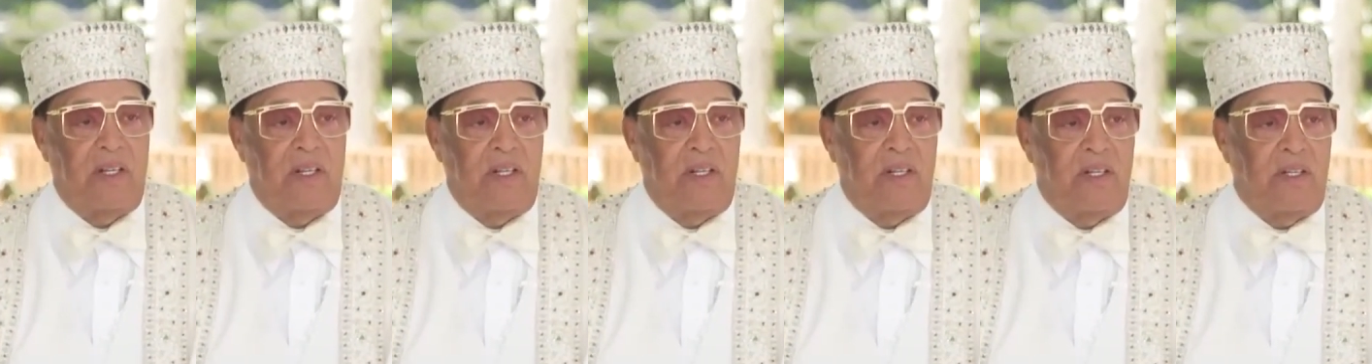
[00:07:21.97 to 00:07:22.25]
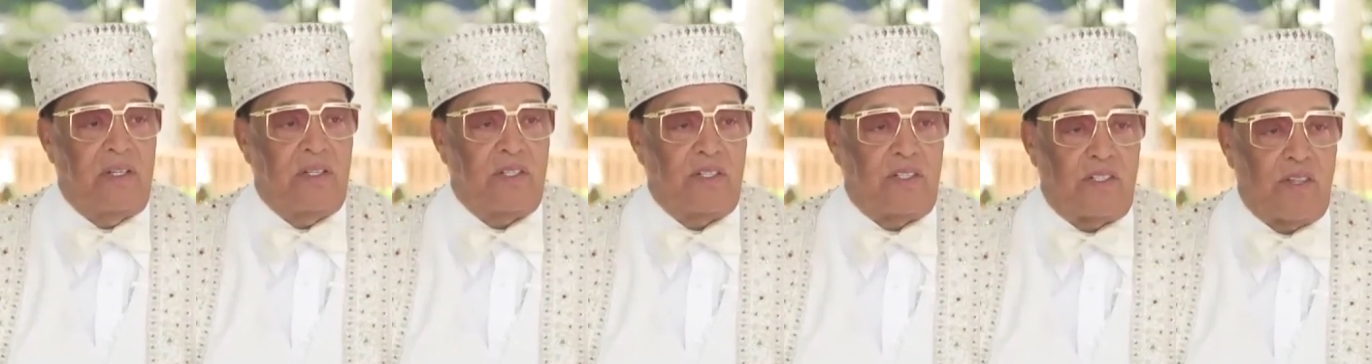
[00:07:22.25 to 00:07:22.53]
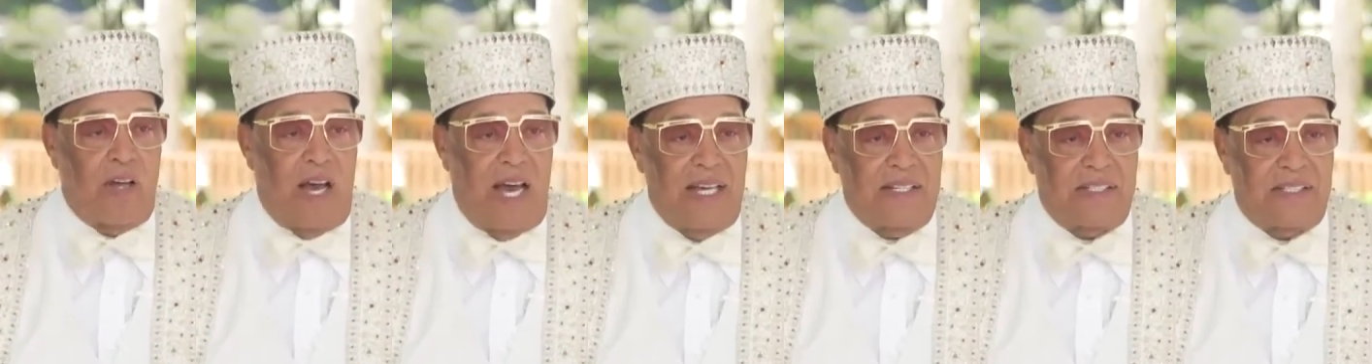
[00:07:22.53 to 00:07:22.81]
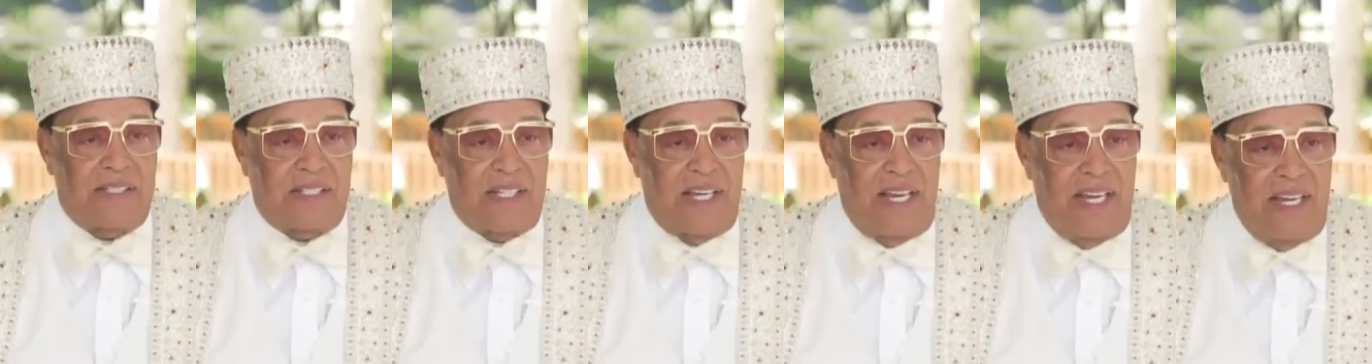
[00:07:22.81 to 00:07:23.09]
So I
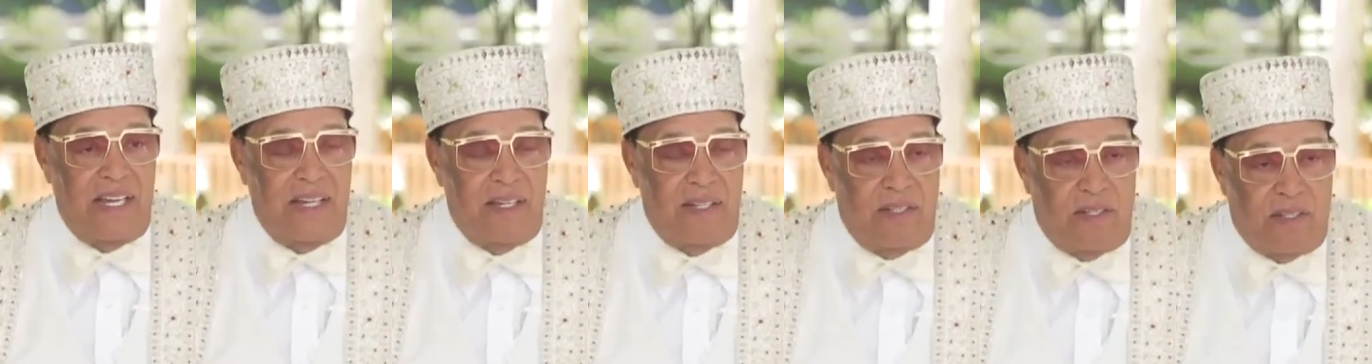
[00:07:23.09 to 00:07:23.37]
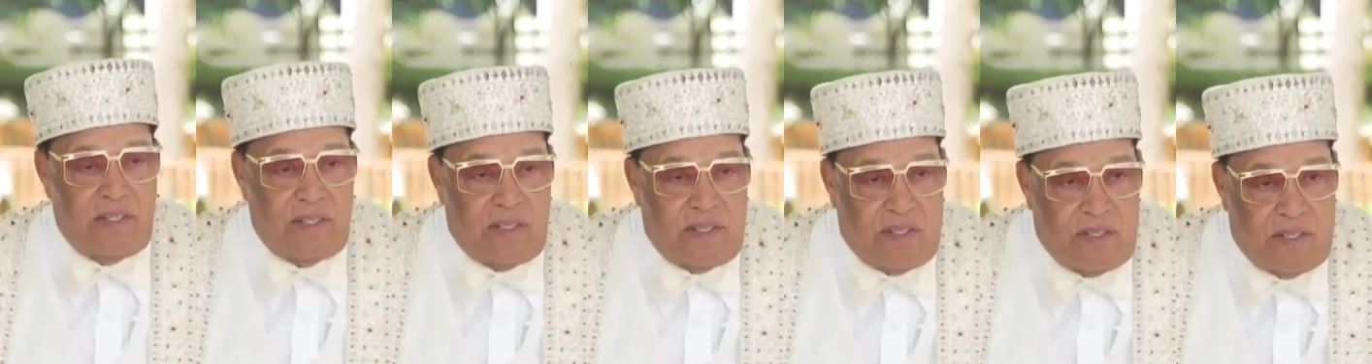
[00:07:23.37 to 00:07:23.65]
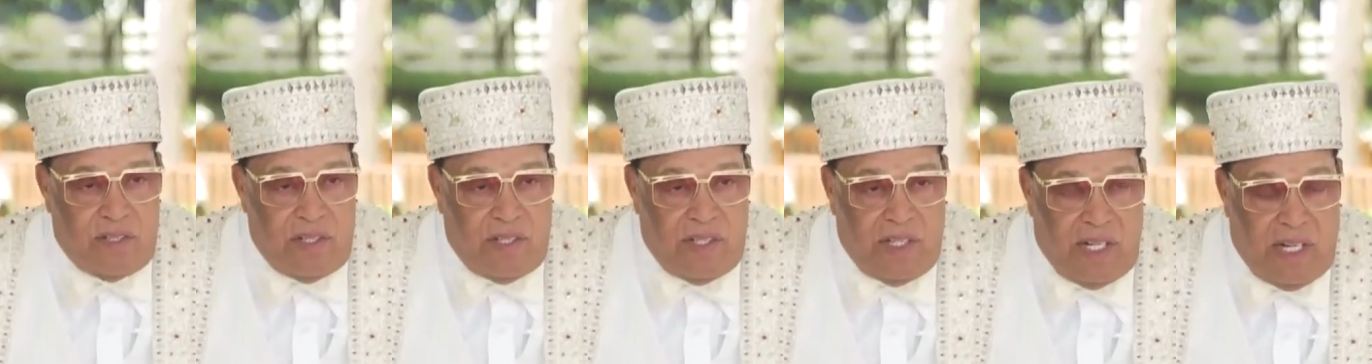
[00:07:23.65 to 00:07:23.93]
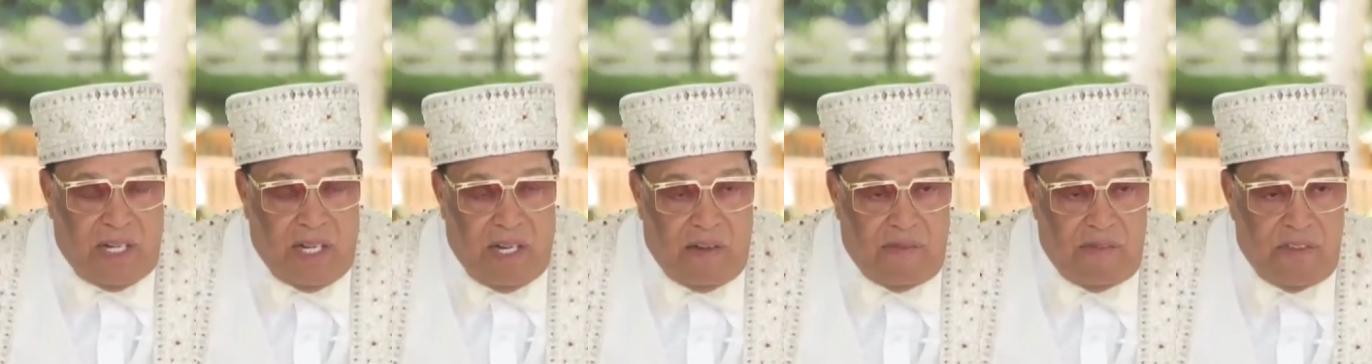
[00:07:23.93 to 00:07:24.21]
say to the
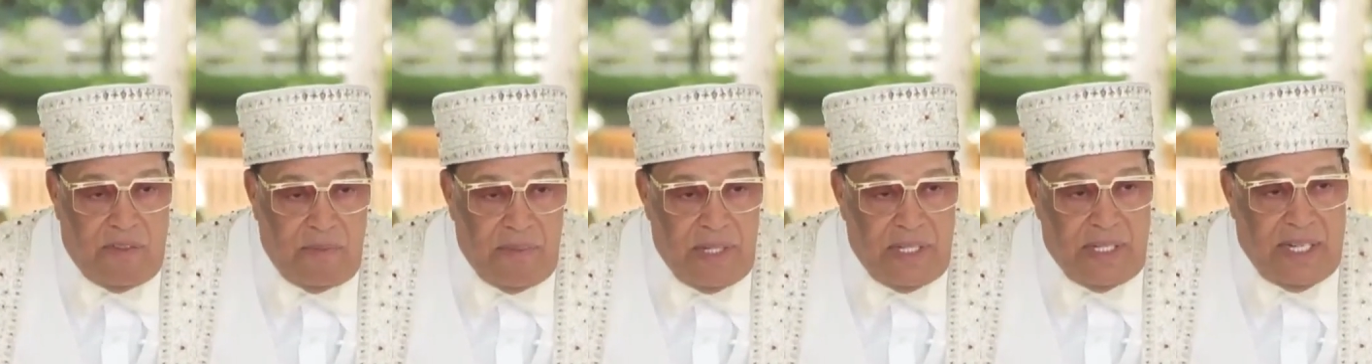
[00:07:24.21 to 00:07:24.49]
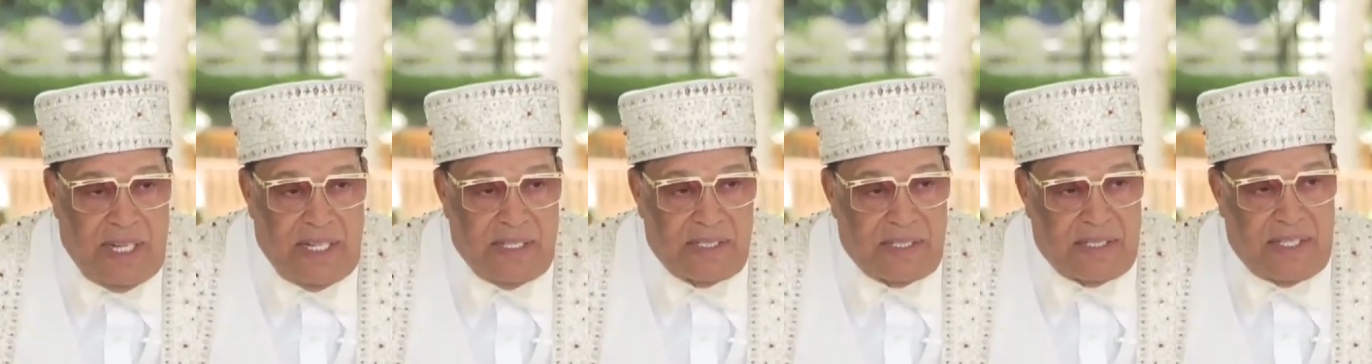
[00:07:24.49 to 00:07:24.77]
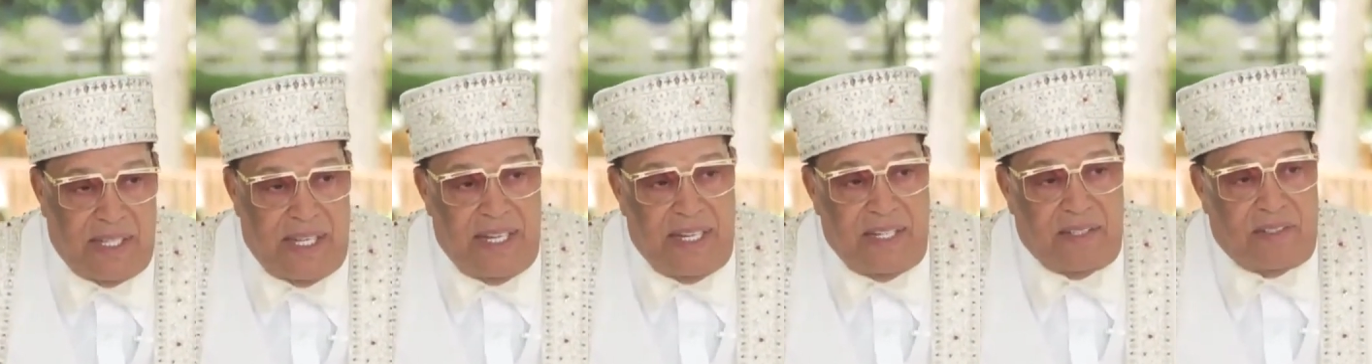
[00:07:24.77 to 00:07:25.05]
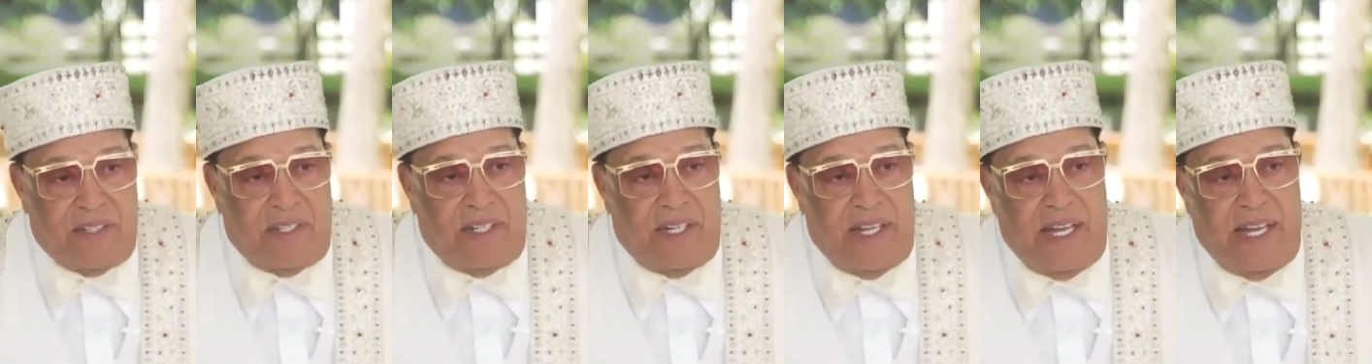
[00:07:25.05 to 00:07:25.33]
government, I say
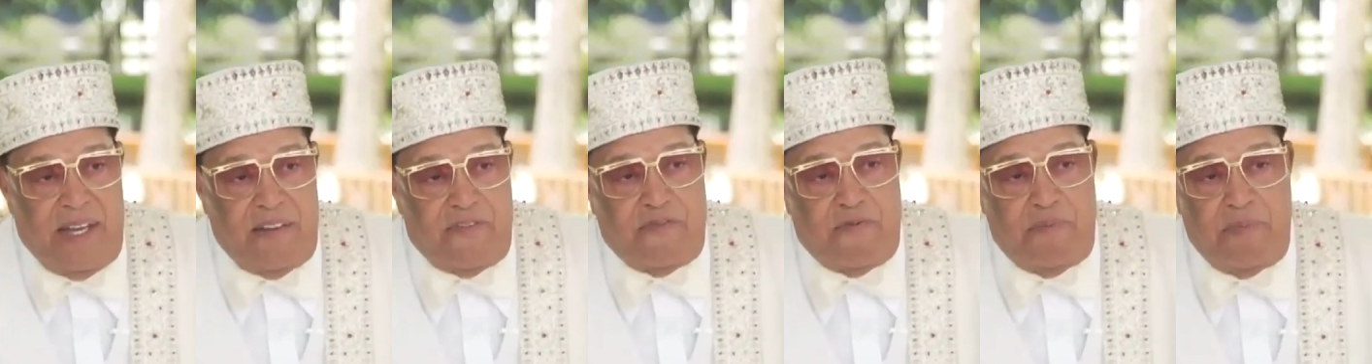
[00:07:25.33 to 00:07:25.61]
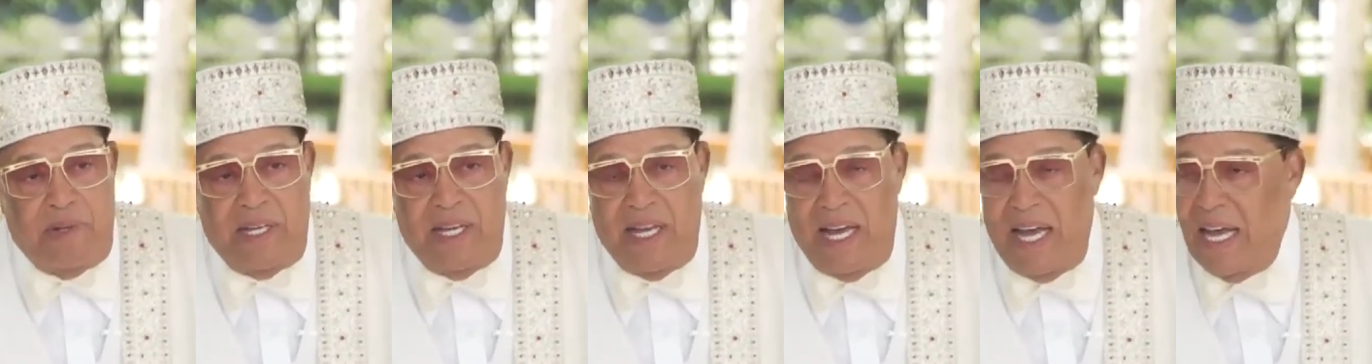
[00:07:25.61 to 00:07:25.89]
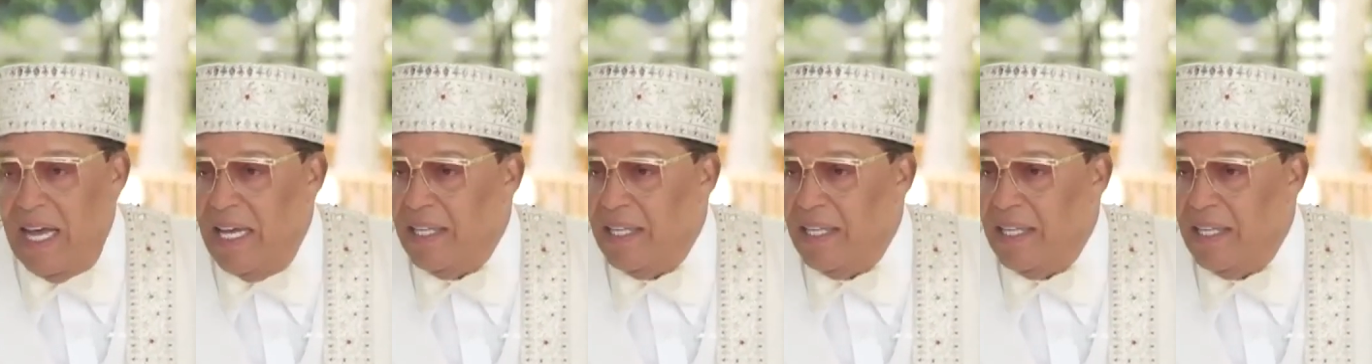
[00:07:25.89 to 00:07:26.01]
to the FBI, the